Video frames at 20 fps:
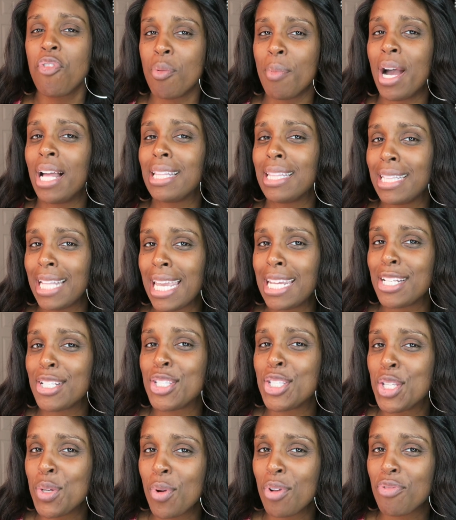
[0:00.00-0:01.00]
for my
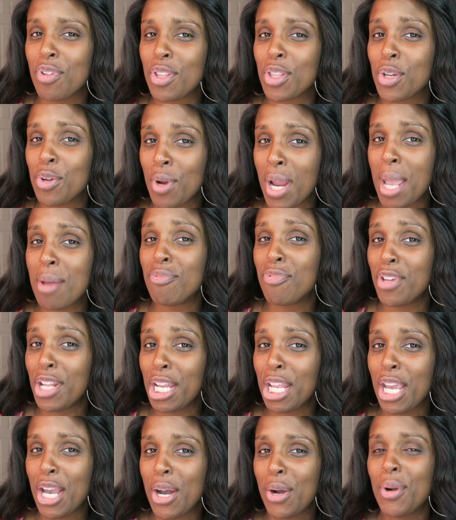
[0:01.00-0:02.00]
latest Do It For The Gram
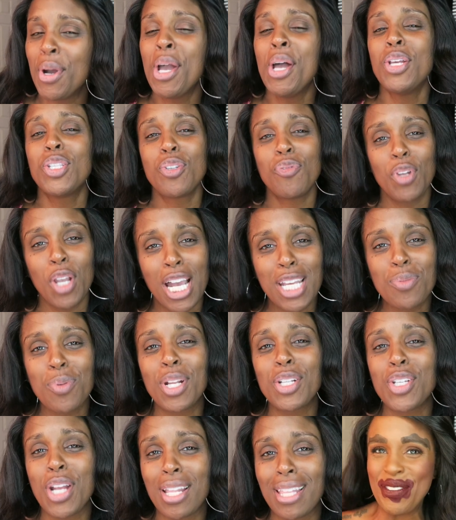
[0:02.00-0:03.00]
video. So if you guys
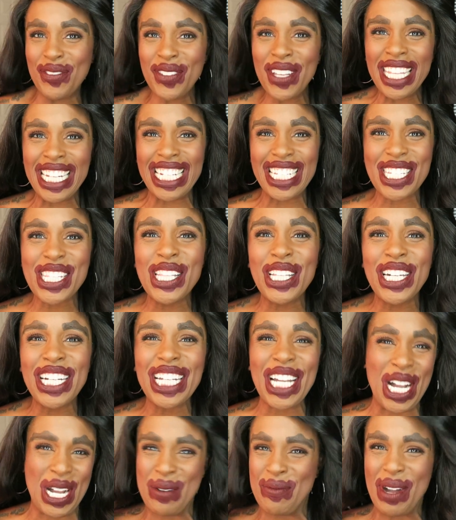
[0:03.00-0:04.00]
wanna check that out, it's down
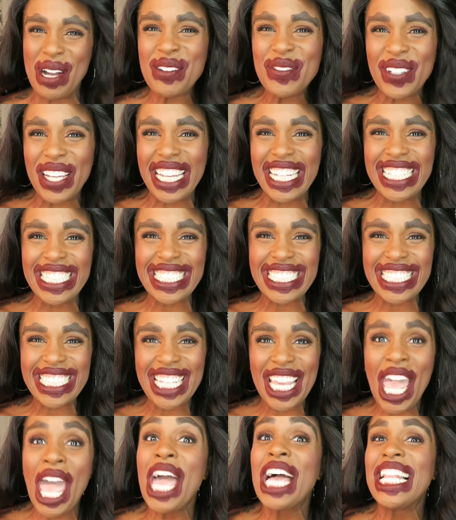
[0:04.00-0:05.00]
below. But I'm
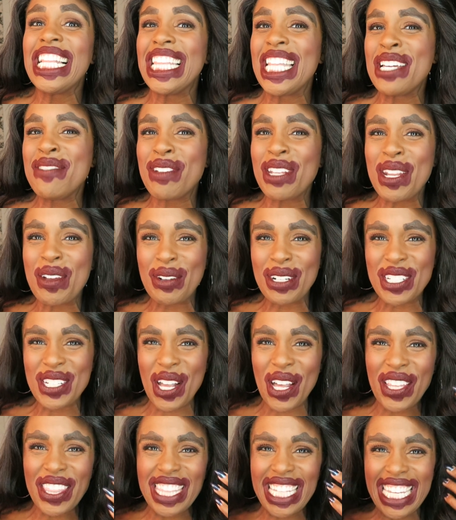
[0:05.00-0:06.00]
breaking out everywhere
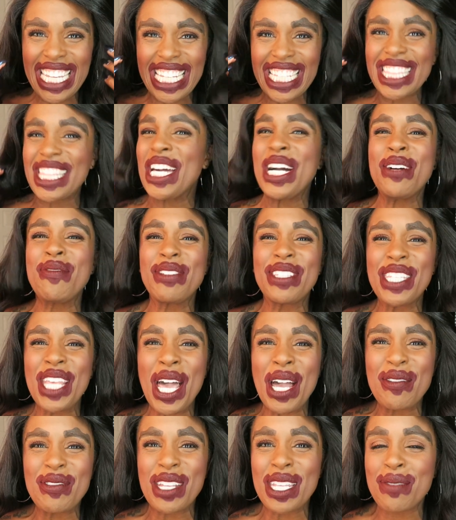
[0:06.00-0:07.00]
I did it, okay?
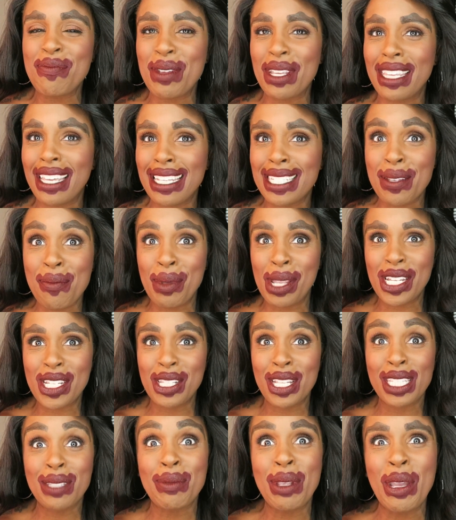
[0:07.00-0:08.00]
So you're gonna see that on
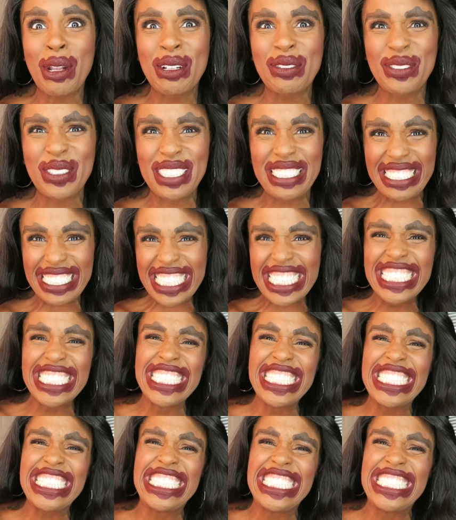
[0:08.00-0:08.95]
my face. Okay, here we go. So we